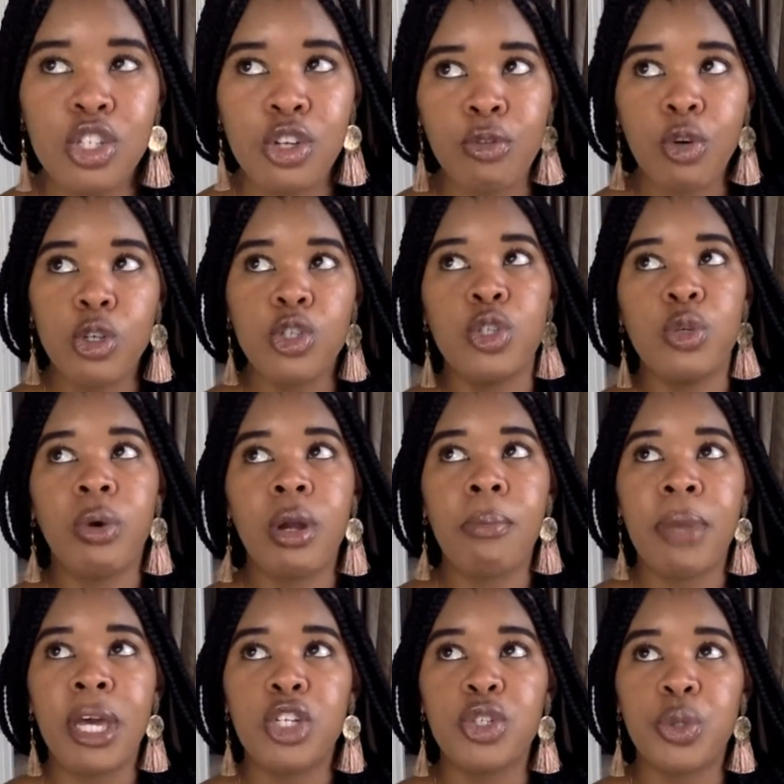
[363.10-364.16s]
So of course you want to
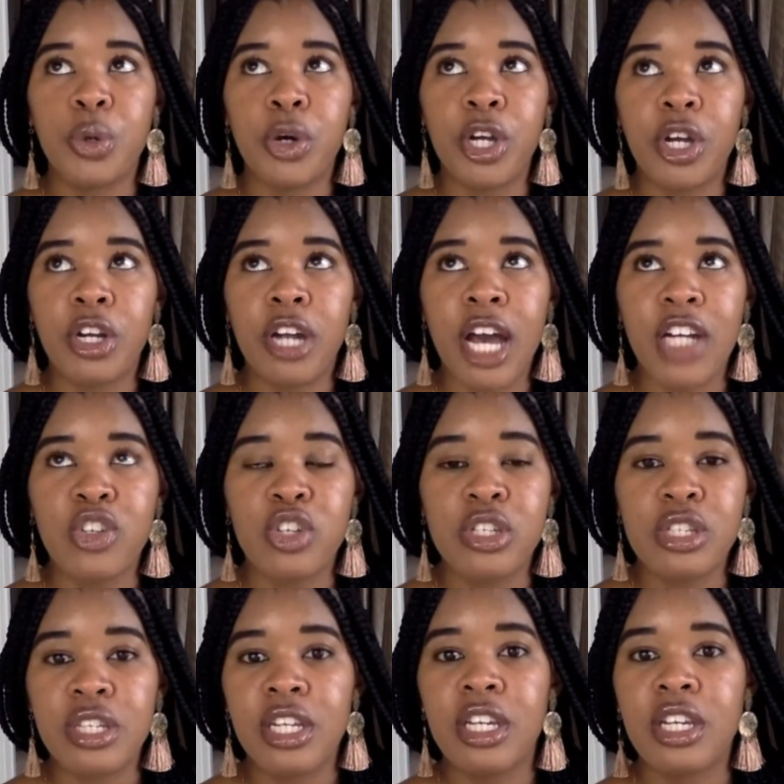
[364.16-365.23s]
make sure you're not just
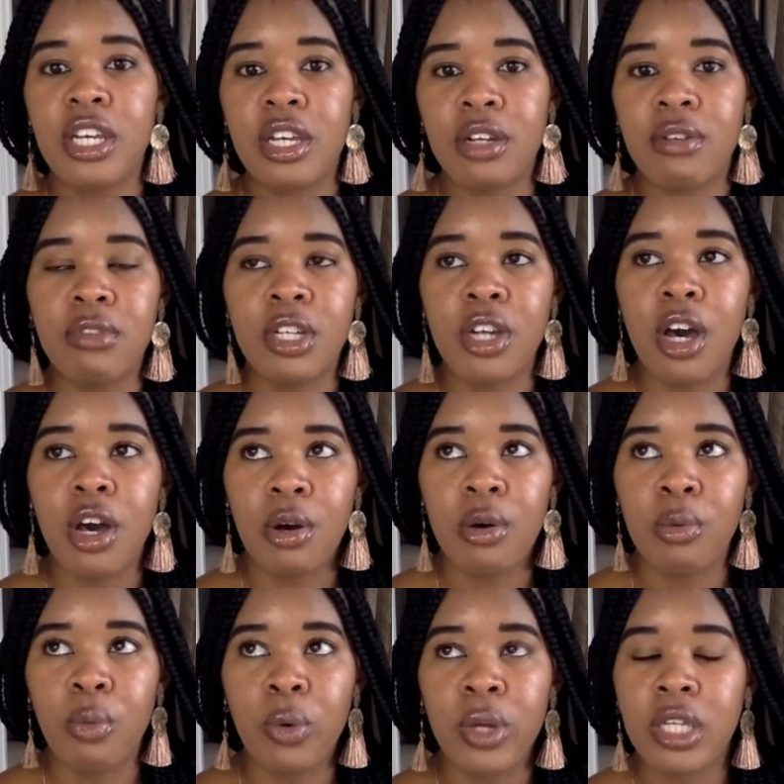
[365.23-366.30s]
sending it, you know,
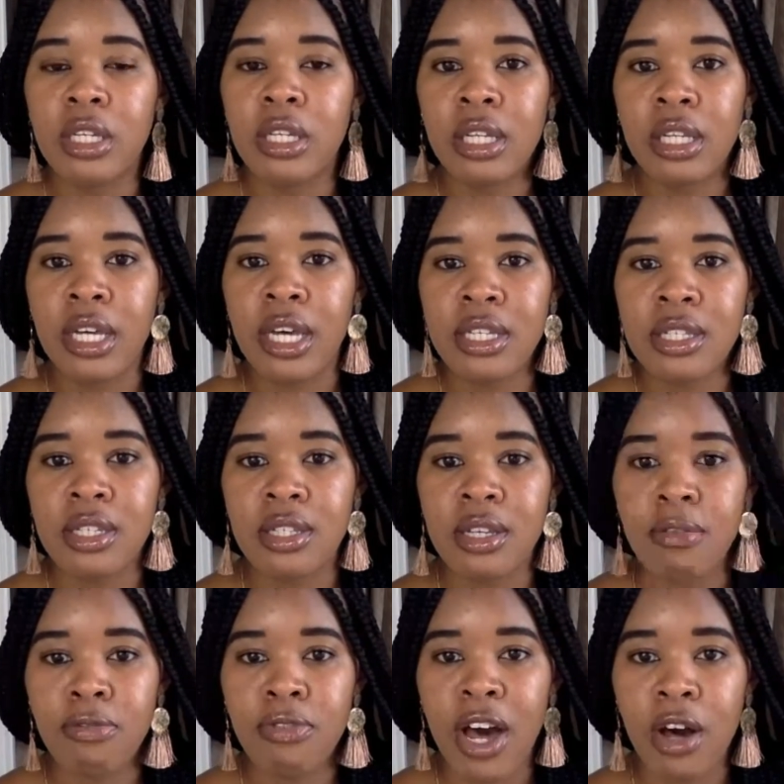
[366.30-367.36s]
willy-nilly as a
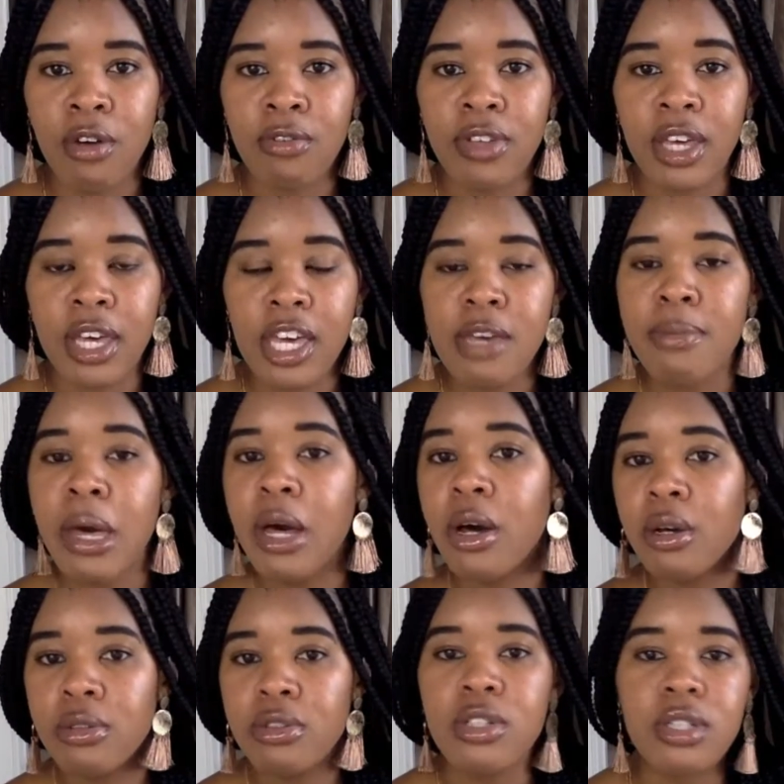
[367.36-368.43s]
zip file via
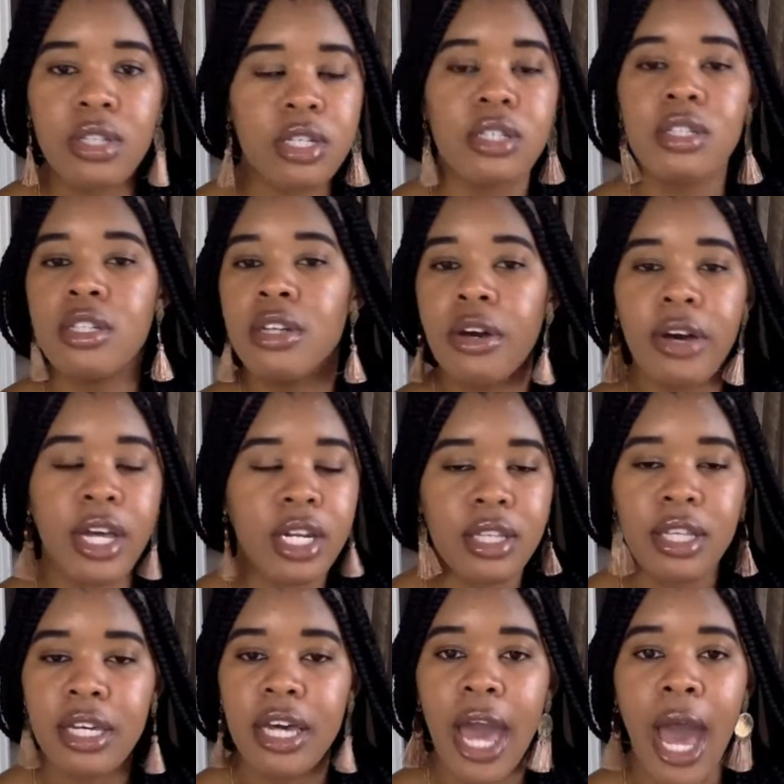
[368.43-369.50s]
email, just because, you know,
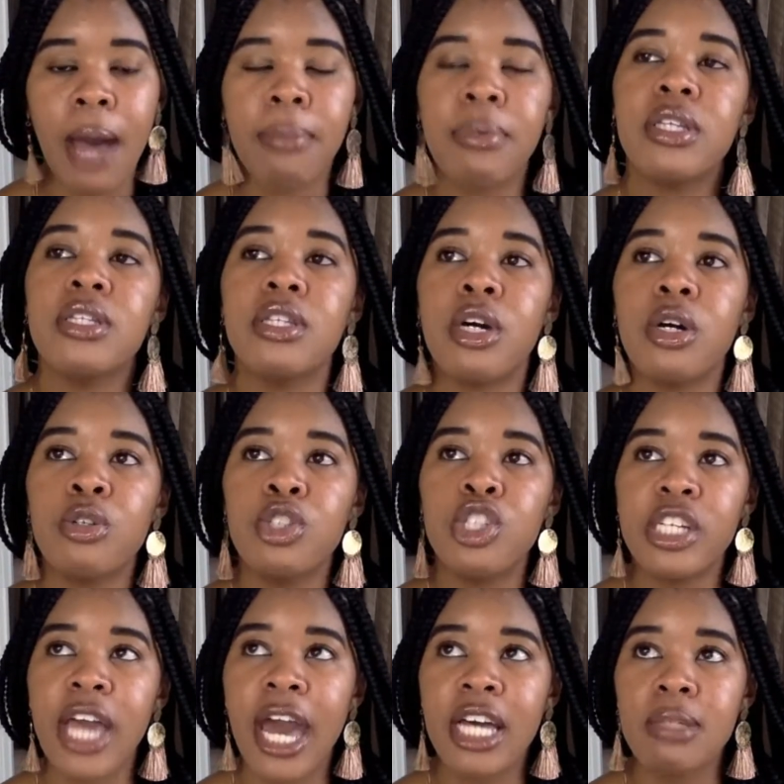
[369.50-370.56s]
anything can happen. So
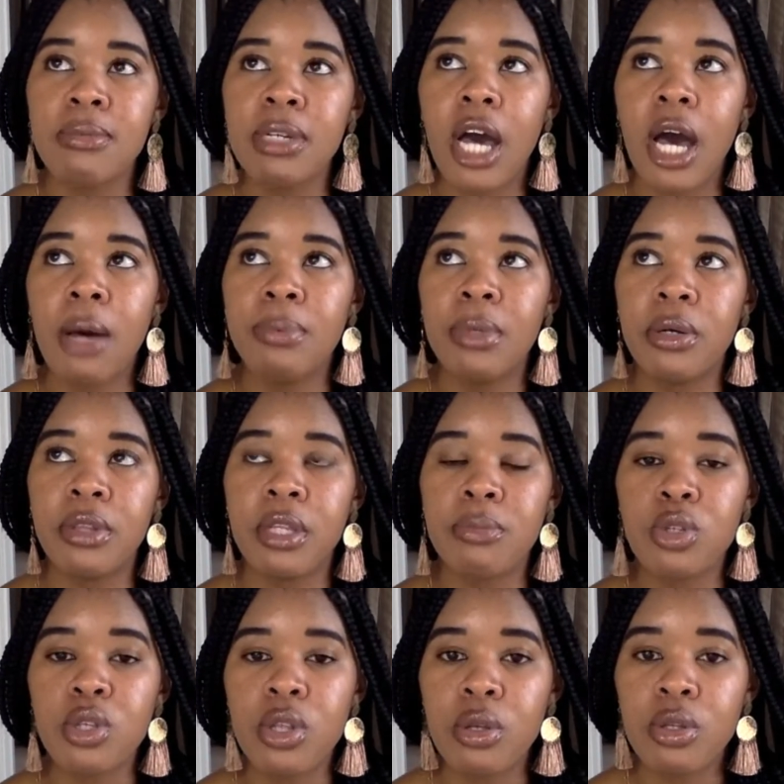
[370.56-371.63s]
she asked me to upload them
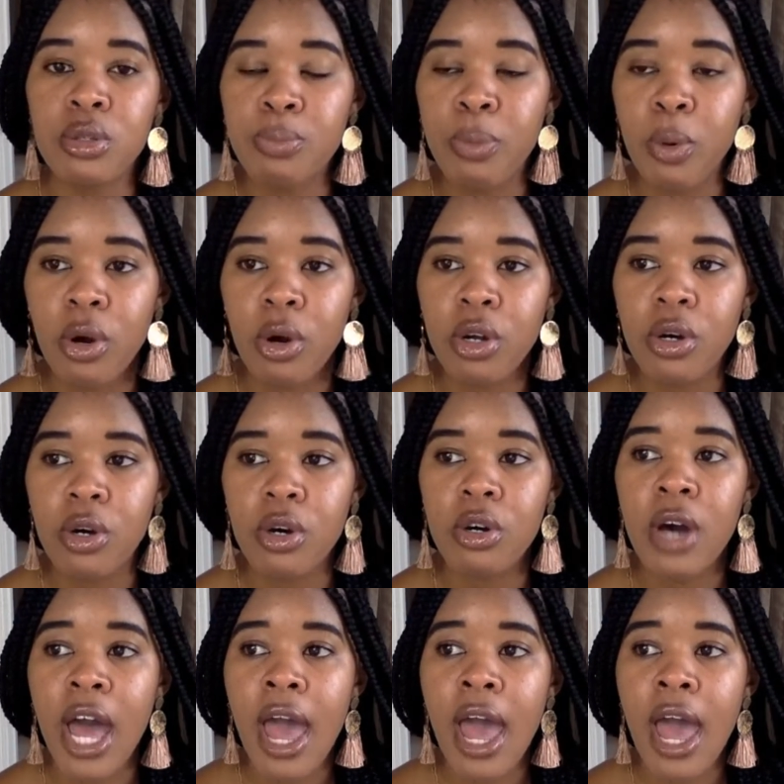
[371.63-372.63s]
to this portal.